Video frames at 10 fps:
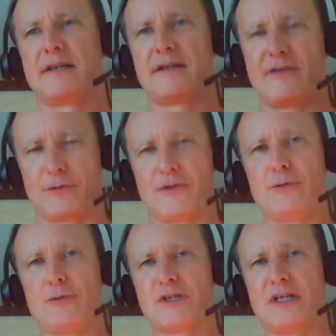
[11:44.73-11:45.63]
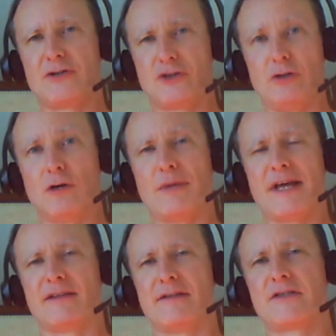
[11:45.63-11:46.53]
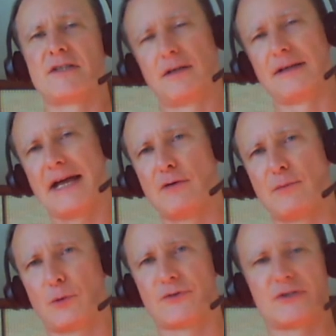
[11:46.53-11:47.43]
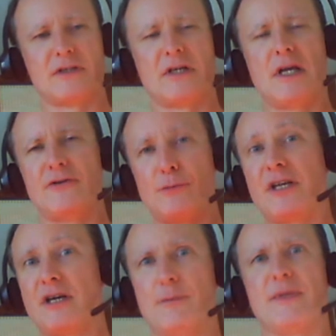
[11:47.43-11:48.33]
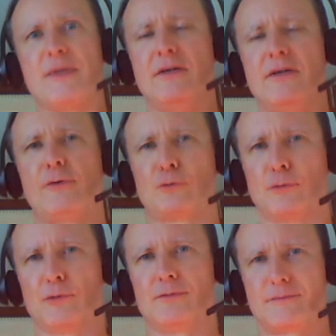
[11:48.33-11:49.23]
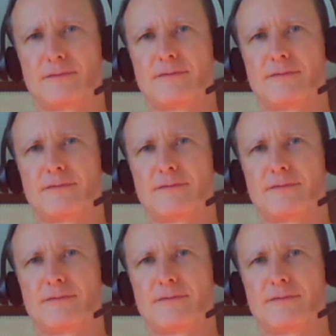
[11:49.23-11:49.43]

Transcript: they're using Qigong methods that allow a person to become invulnerable.